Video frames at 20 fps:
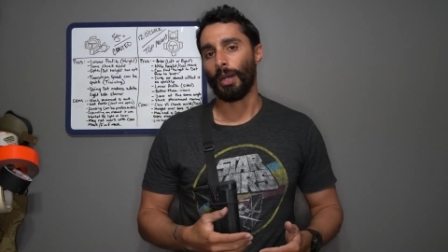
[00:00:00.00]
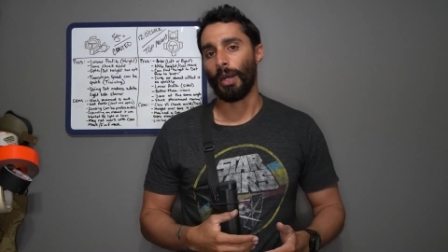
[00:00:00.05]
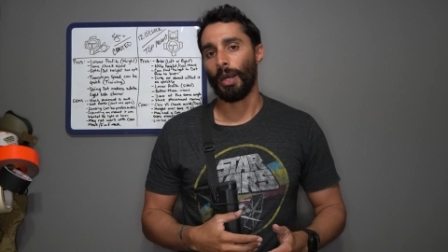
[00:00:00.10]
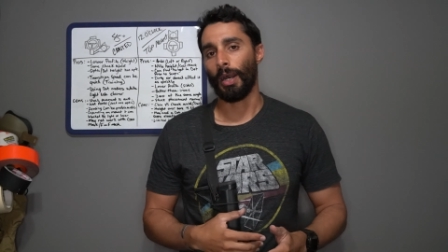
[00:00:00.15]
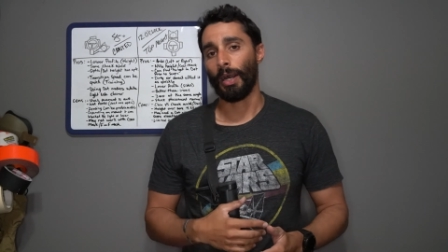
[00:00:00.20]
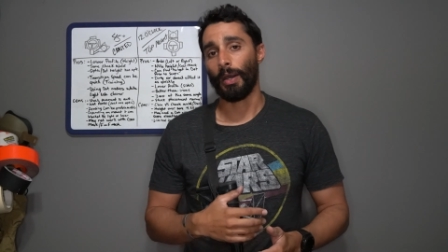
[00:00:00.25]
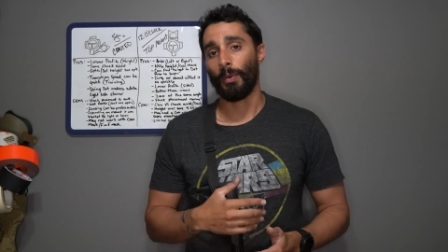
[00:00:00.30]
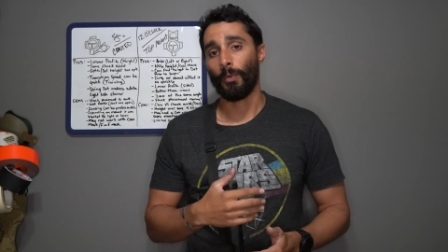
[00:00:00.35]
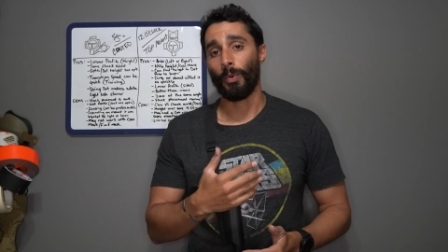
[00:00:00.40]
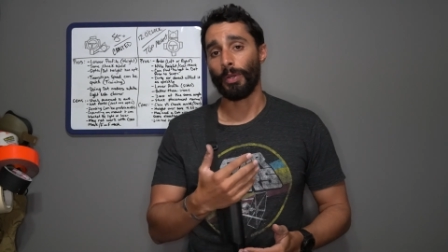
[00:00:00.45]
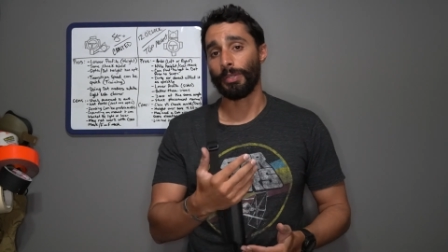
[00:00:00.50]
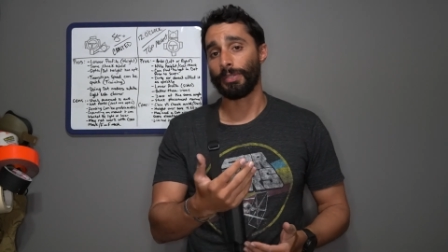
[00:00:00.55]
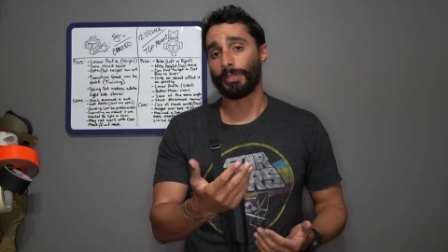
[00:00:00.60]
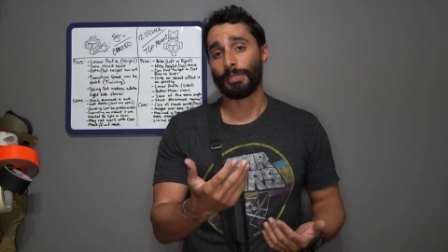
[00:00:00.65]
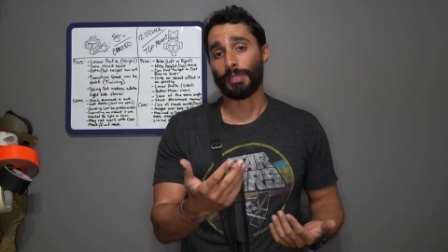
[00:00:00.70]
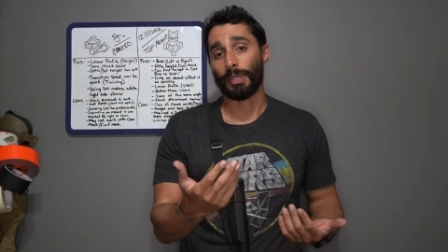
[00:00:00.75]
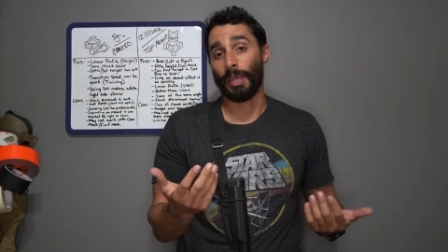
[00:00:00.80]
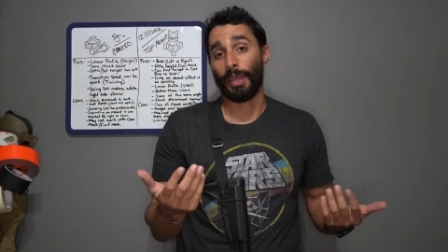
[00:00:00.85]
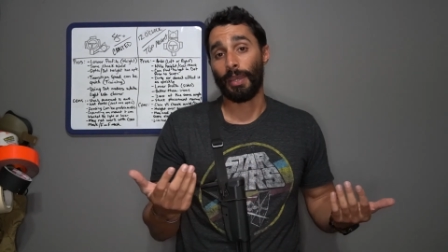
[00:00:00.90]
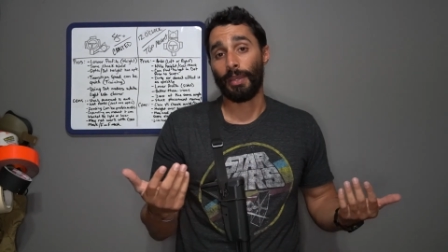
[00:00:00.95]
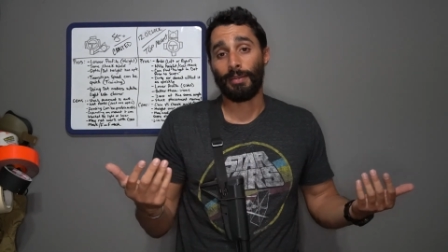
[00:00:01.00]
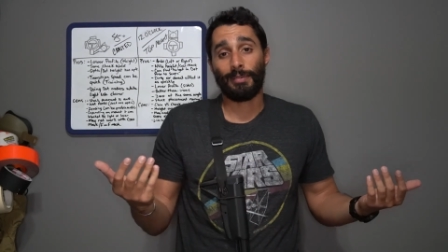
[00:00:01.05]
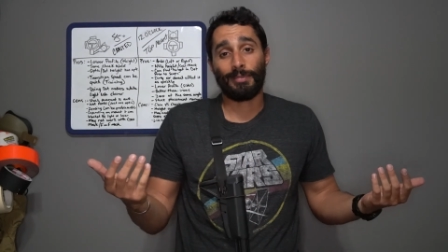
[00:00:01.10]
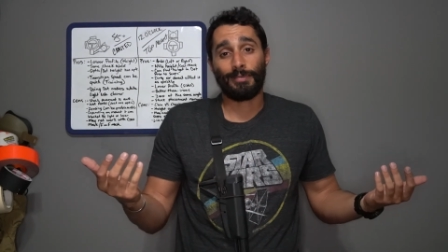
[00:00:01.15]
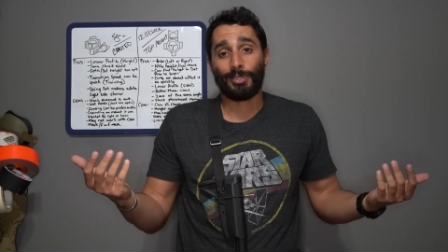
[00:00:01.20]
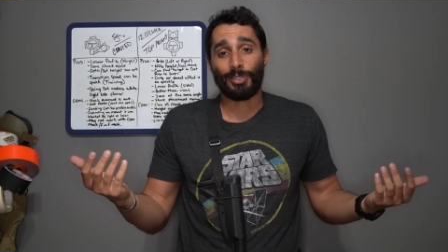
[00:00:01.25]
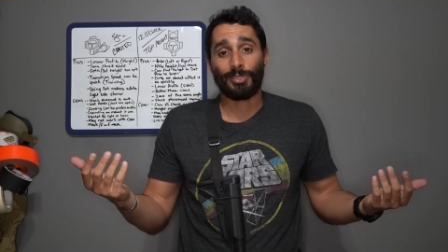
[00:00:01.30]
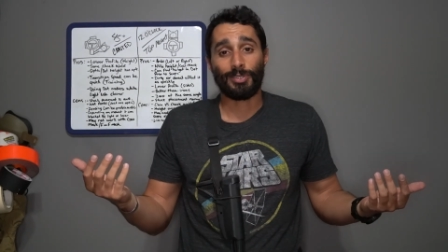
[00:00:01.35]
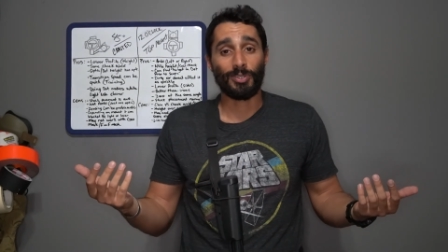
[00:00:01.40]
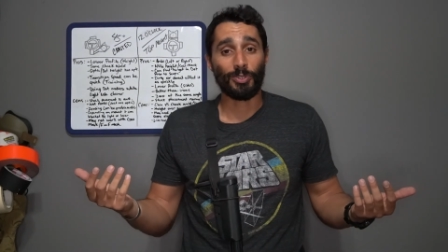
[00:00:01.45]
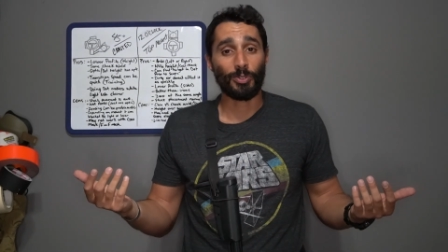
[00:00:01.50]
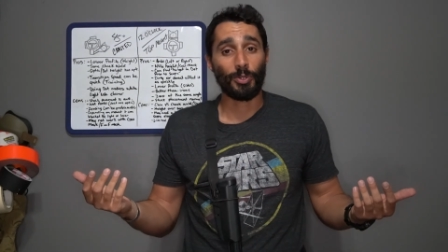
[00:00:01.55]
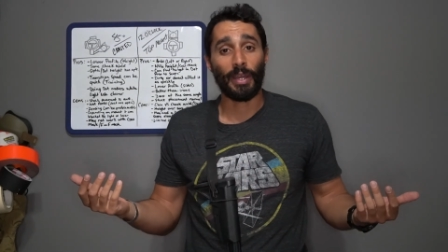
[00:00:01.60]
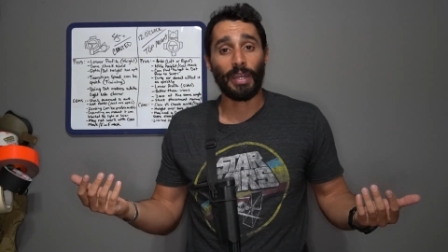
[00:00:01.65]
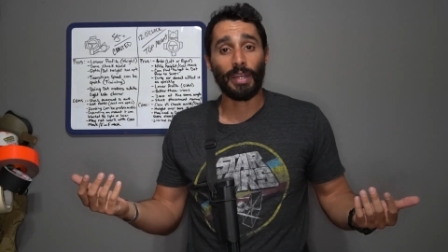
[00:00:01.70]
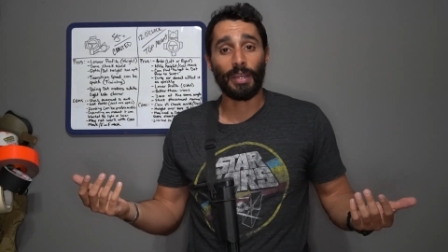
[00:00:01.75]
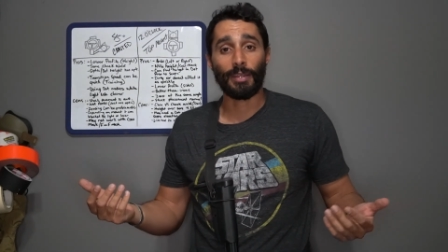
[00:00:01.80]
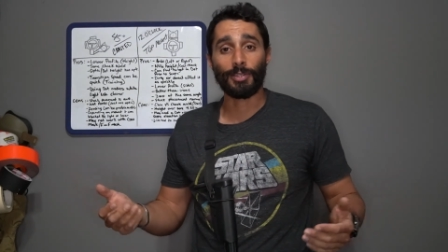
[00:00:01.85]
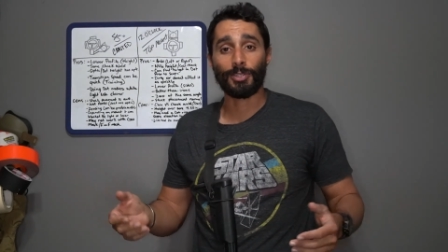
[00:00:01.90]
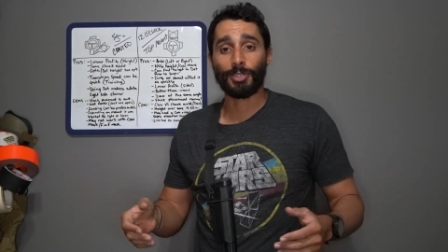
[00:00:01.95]
Once again, just a
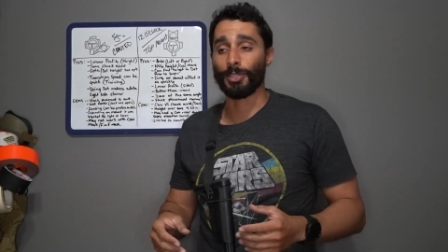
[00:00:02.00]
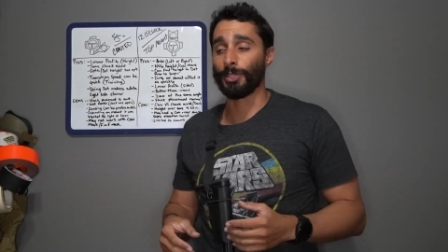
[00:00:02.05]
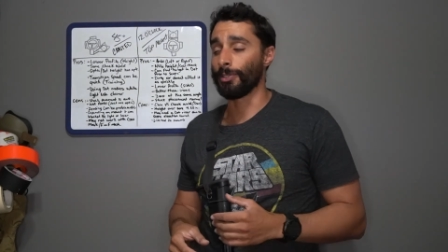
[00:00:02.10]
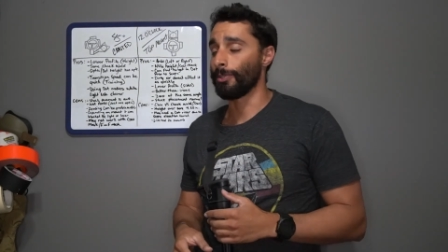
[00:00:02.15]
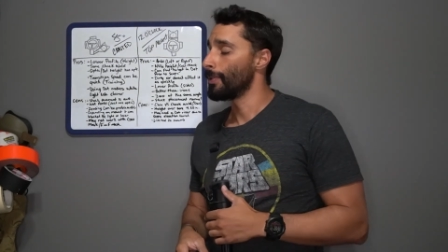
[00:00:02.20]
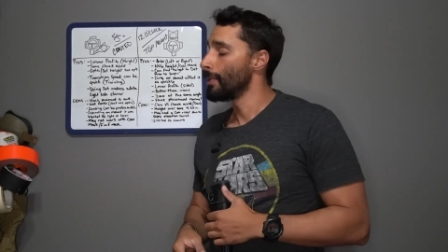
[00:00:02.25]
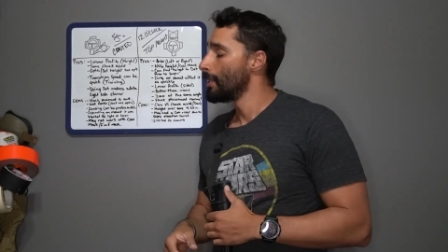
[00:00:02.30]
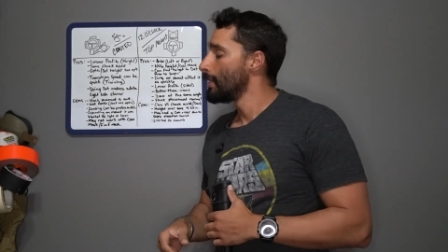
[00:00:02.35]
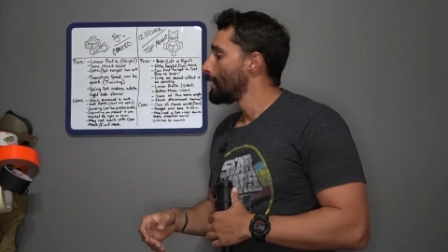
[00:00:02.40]
training issue.